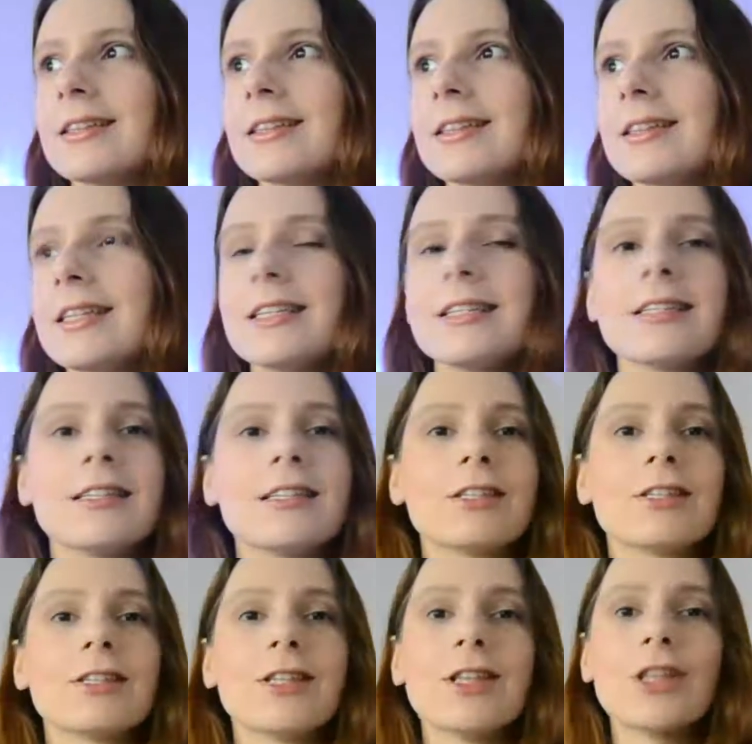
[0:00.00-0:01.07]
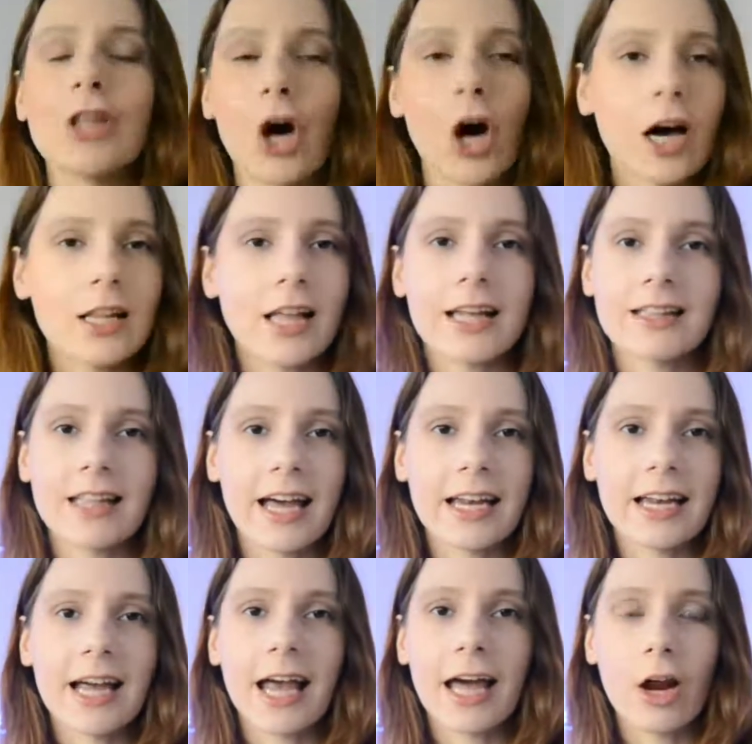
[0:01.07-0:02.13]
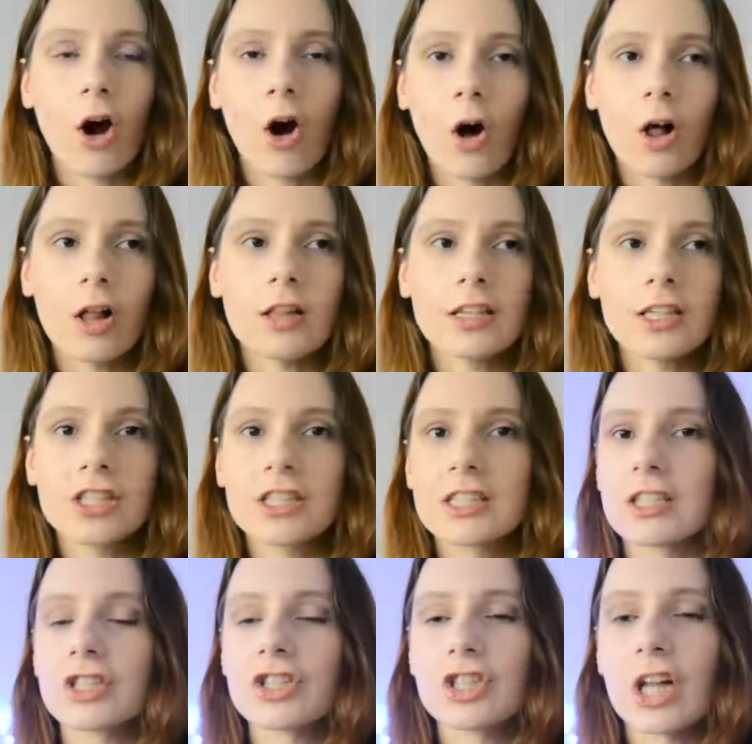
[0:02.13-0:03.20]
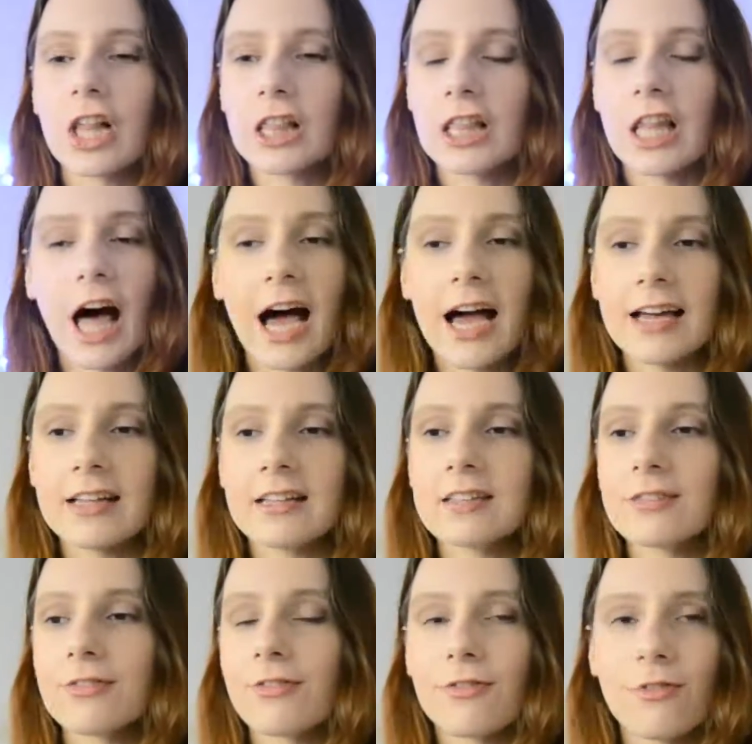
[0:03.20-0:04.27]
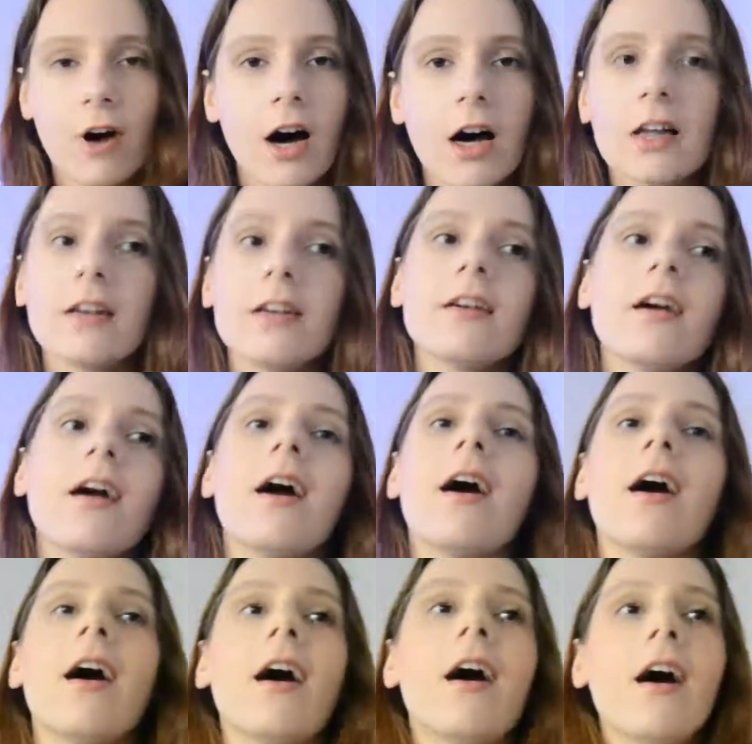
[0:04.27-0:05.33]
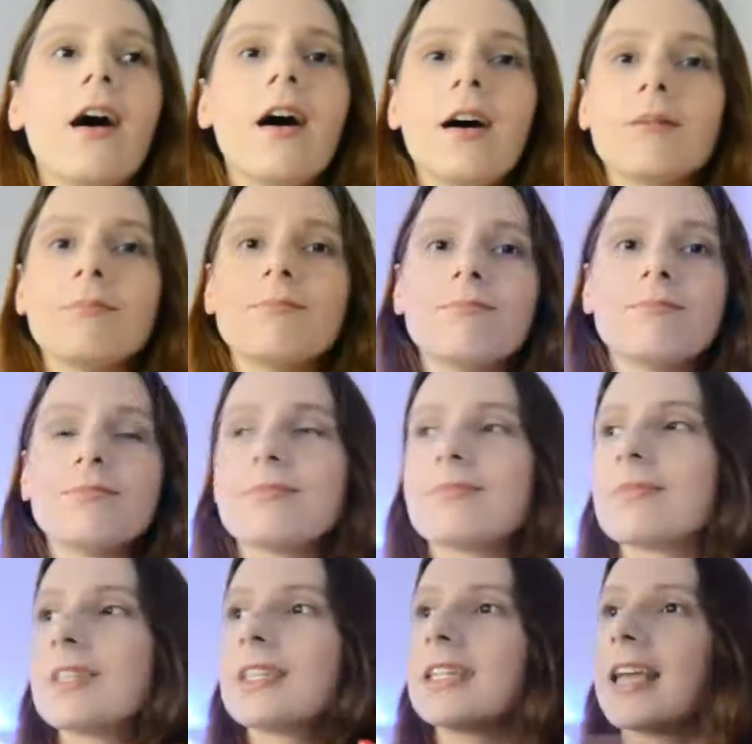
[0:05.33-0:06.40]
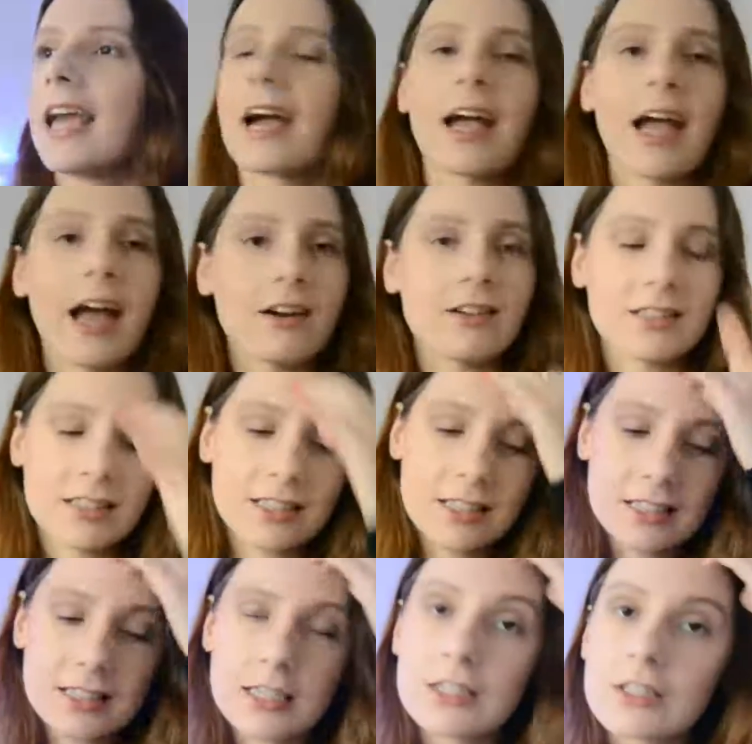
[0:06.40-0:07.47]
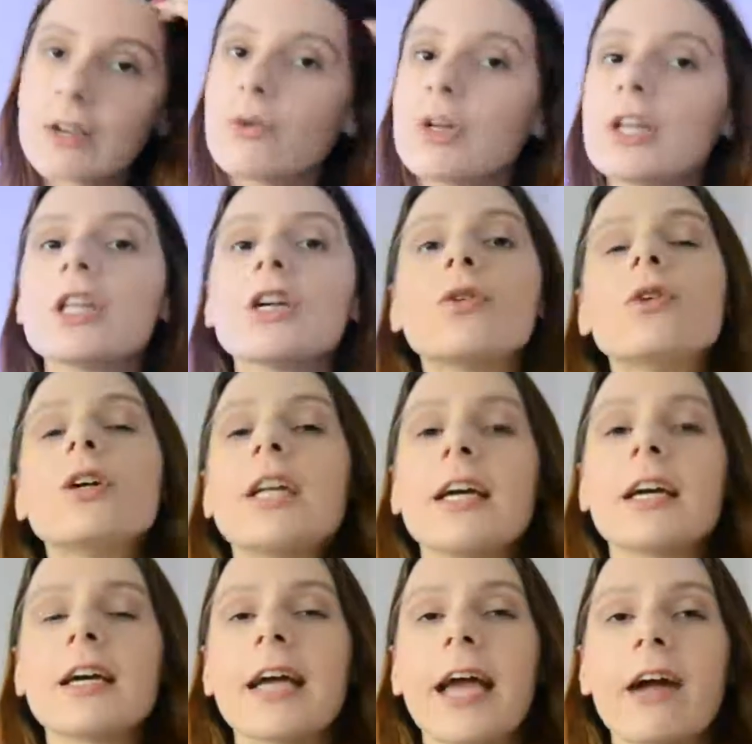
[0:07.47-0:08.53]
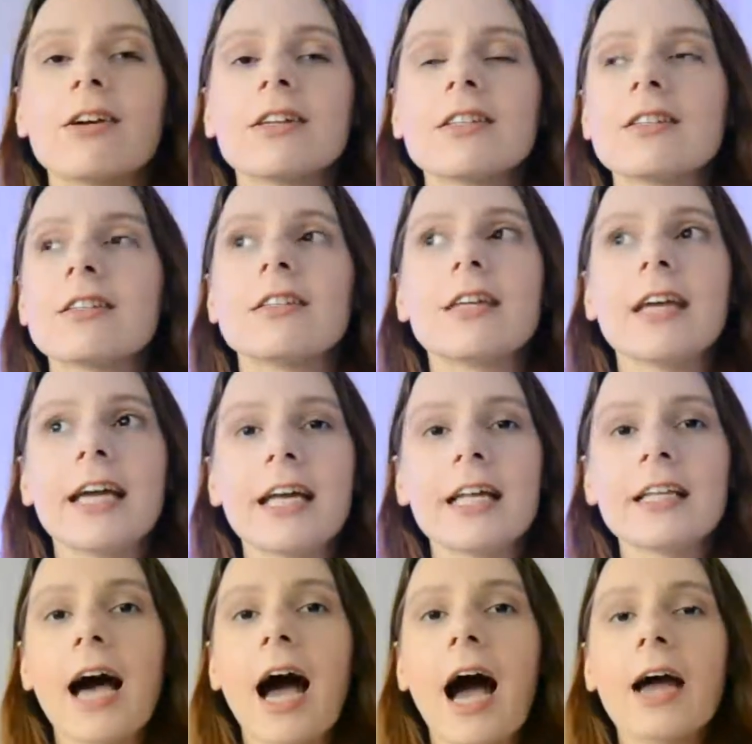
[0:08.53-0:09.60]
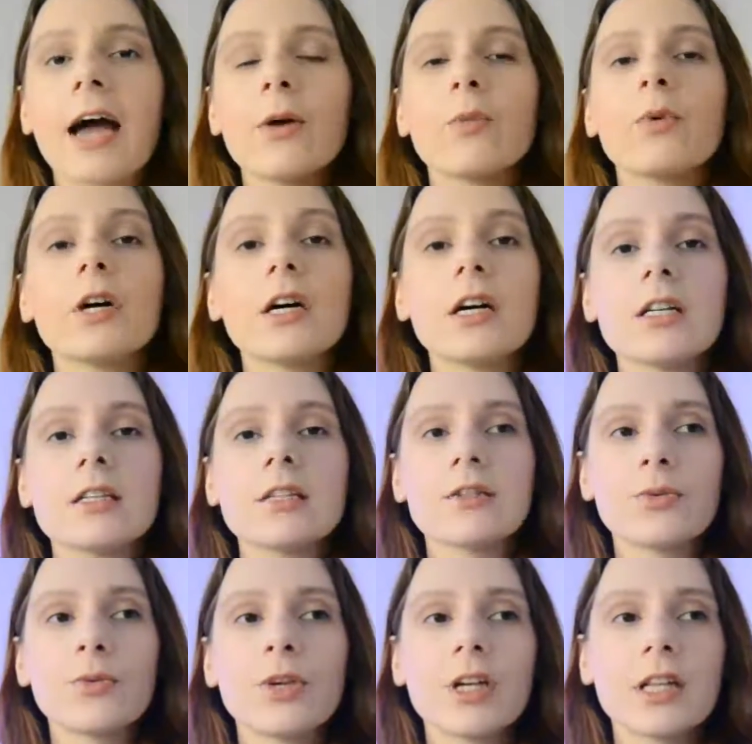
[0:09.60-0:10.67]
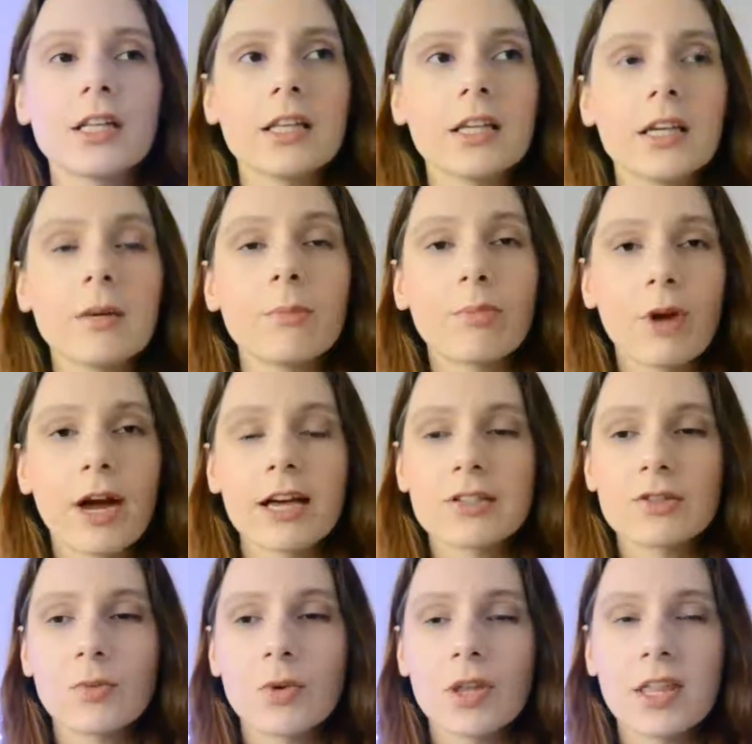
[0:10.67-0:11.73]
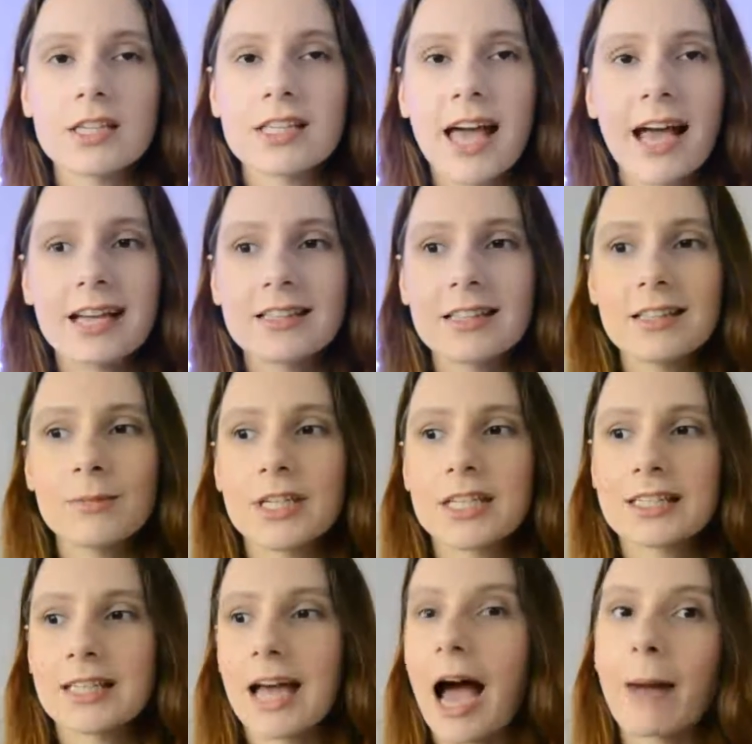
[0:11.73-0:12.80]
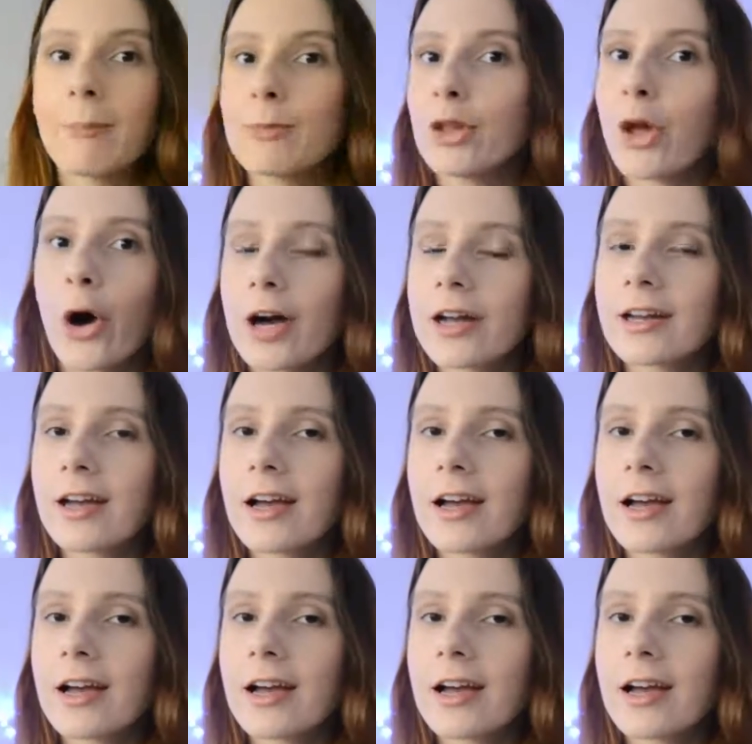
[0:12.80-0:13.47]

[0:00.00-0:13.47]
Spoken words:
this is not like that at all. It's such a light, fun, character. It's a really good character, and I was really impressed with his acting because I'm not